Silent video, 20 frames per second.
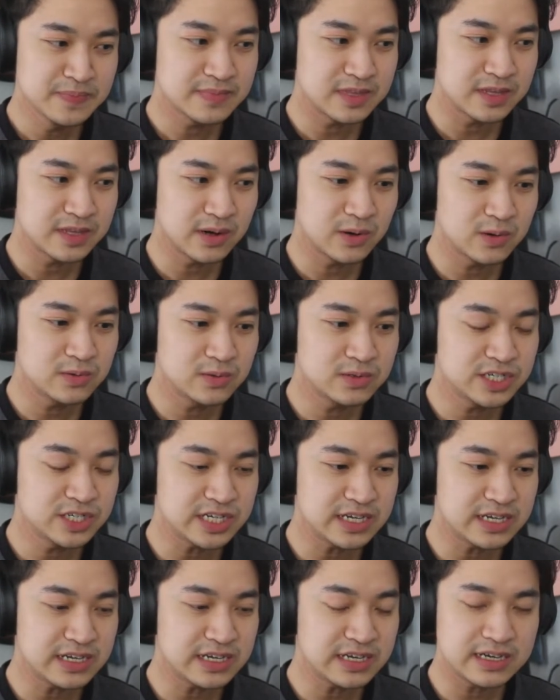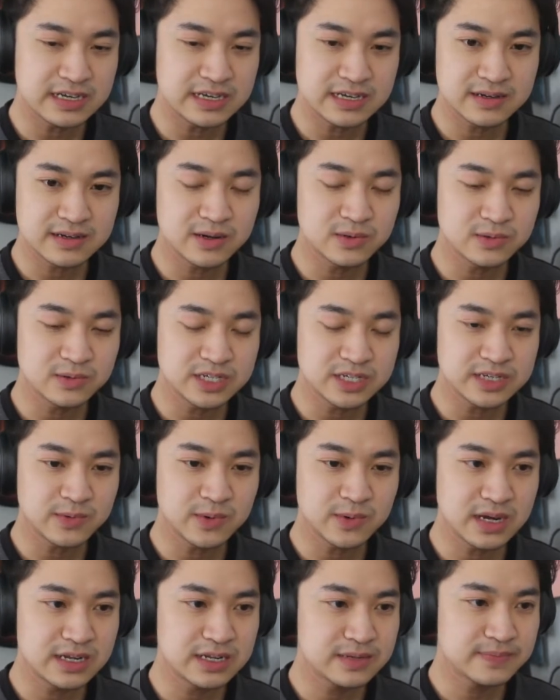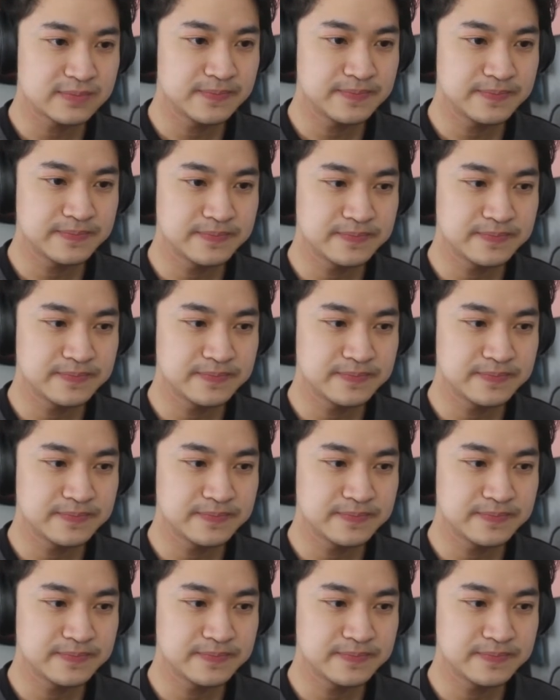the OG, OG one. Mm.